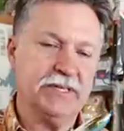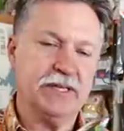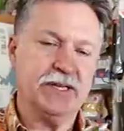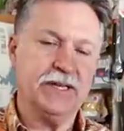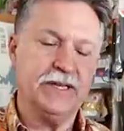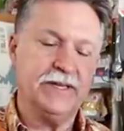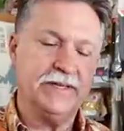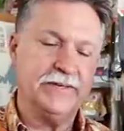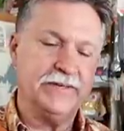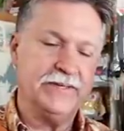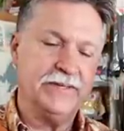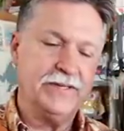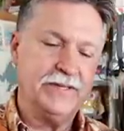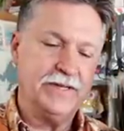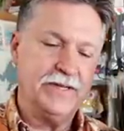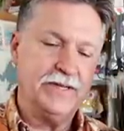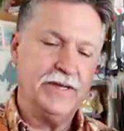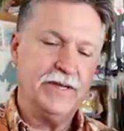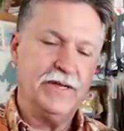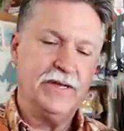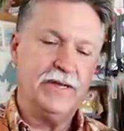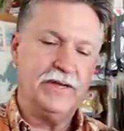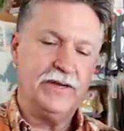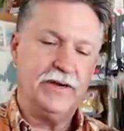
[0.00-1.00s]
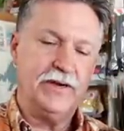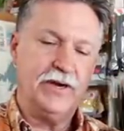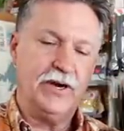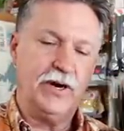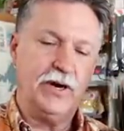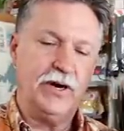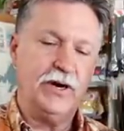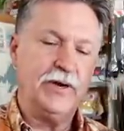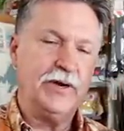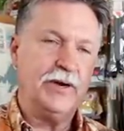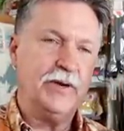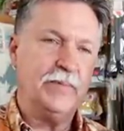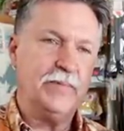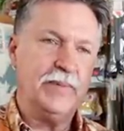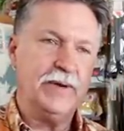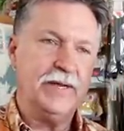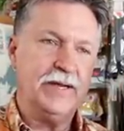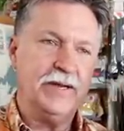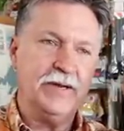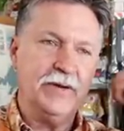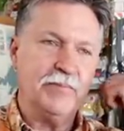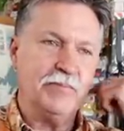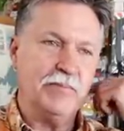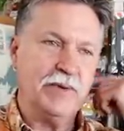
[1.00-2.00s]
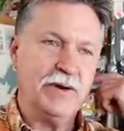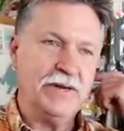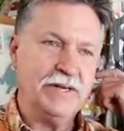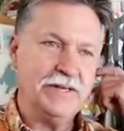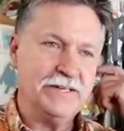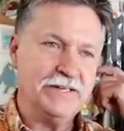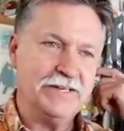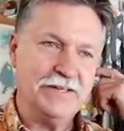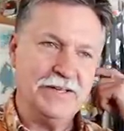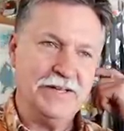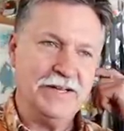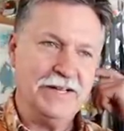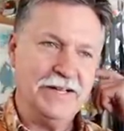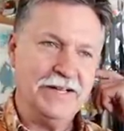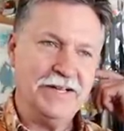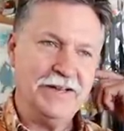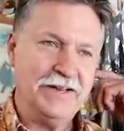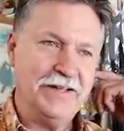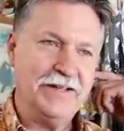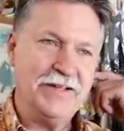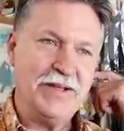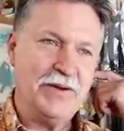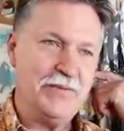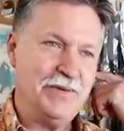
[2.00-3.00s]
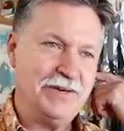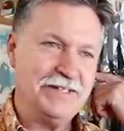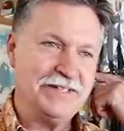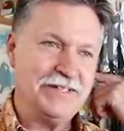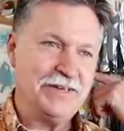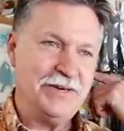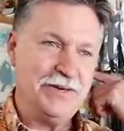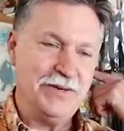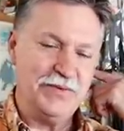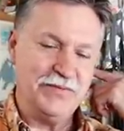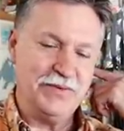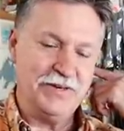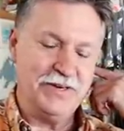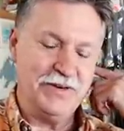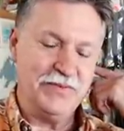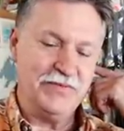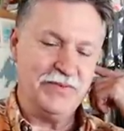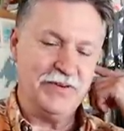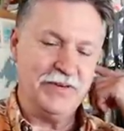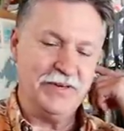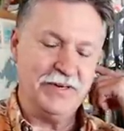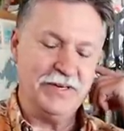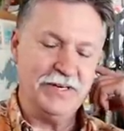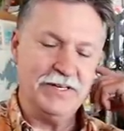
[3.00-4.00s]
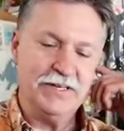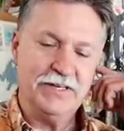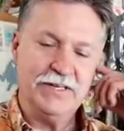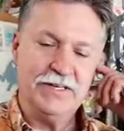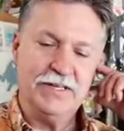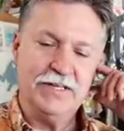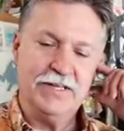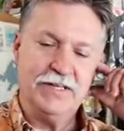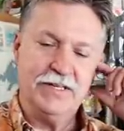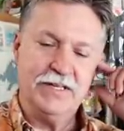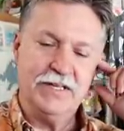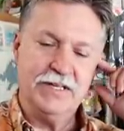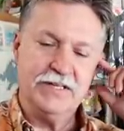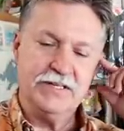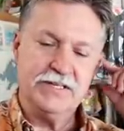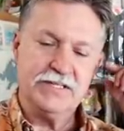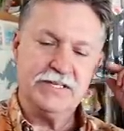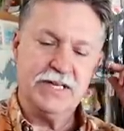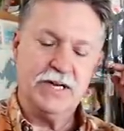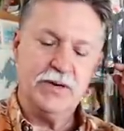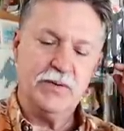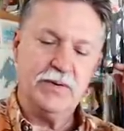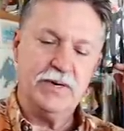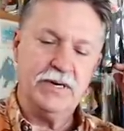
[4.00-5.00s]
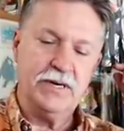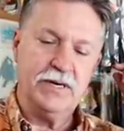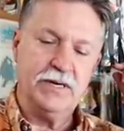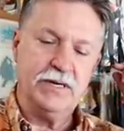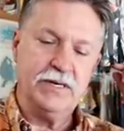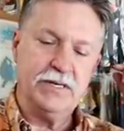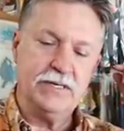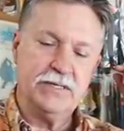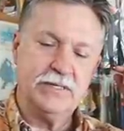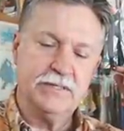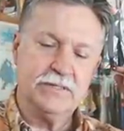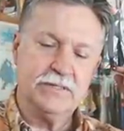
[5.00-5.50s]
and you got a hundred pound braided line. It wasn't going very far. So uh,